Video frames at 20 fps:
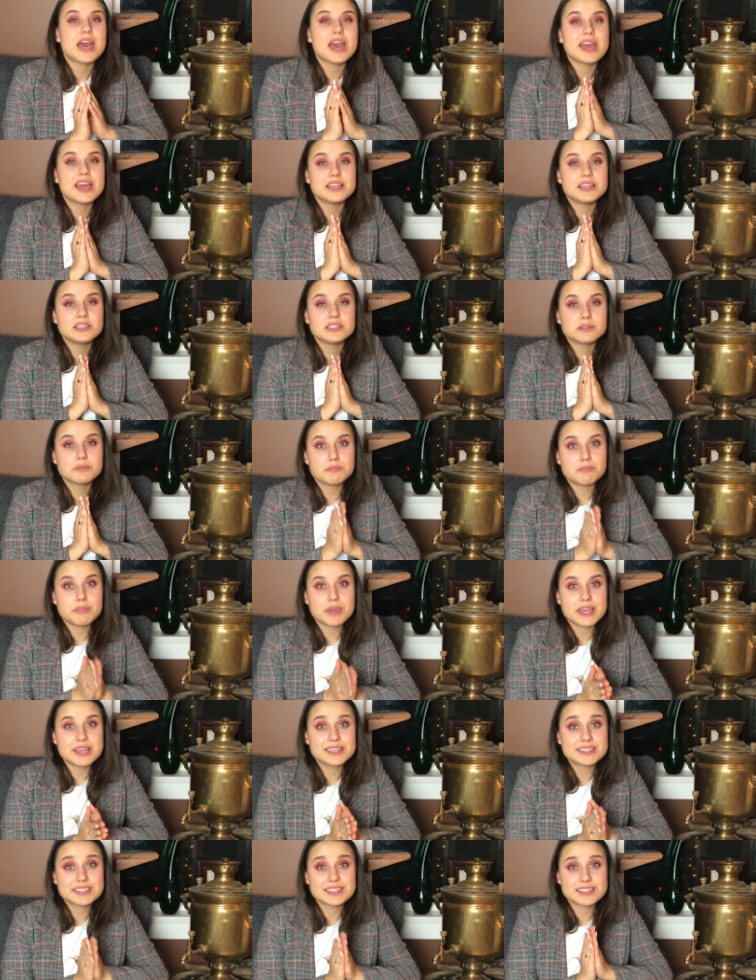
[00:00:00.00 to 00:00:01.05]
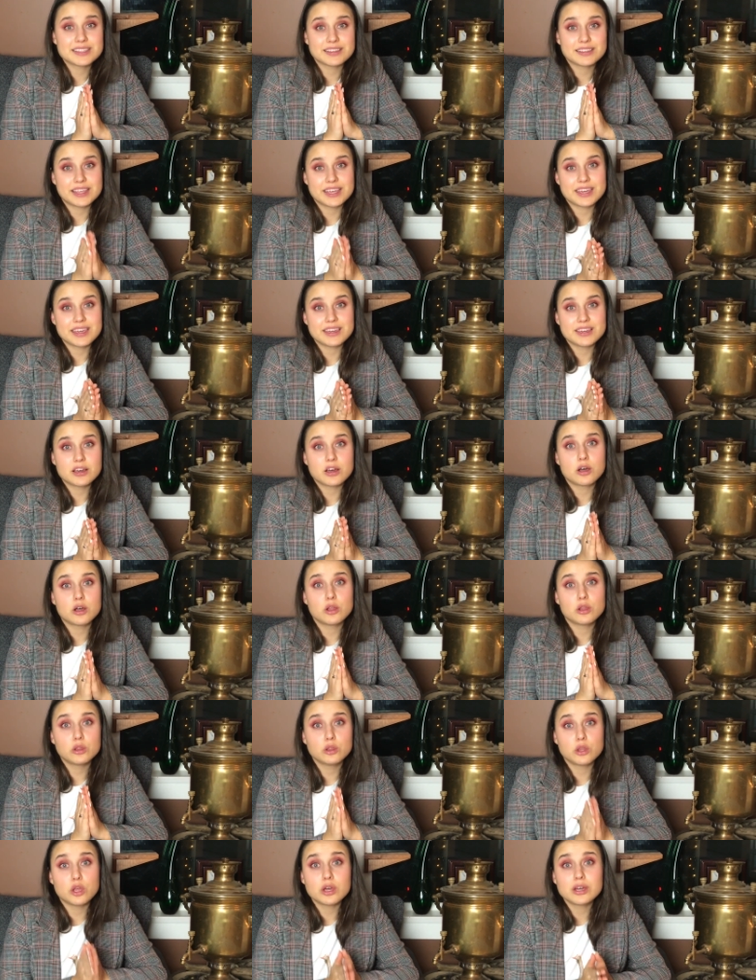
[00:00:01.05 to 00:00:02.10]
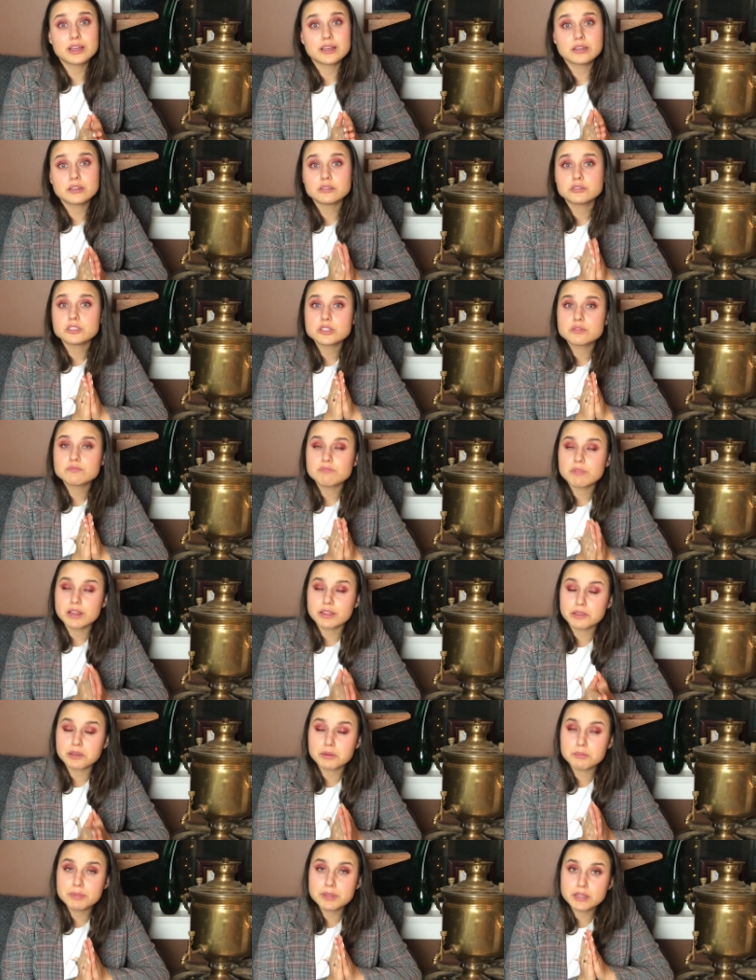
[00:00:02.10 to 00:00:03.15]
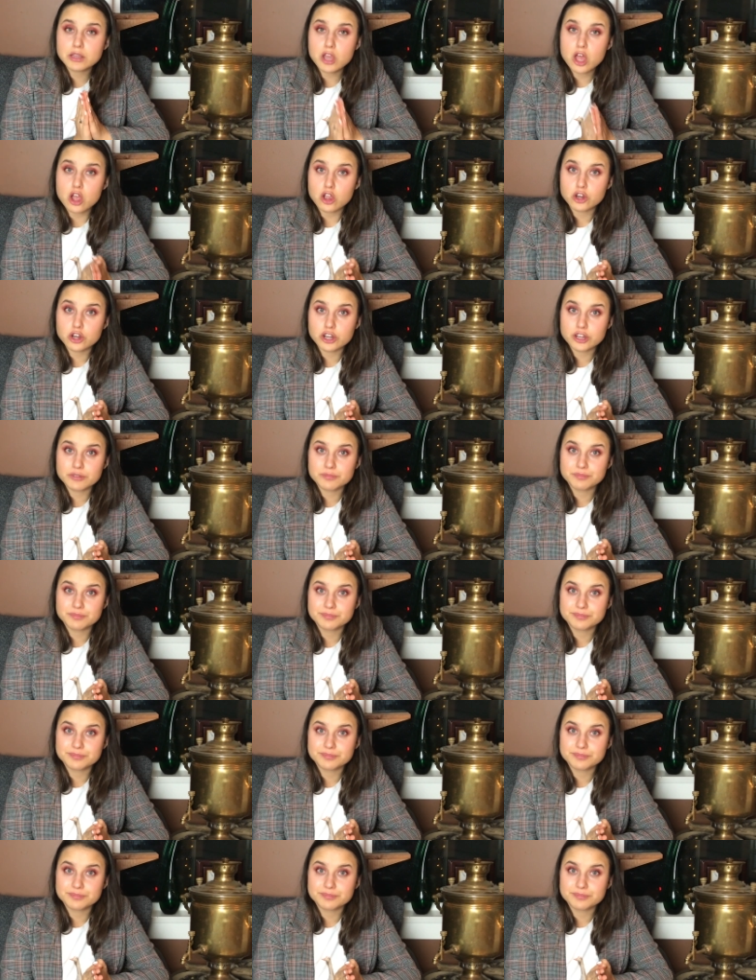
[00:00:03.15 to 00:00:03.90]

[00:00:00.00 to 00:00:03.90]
and makes the leg look a little bit longer.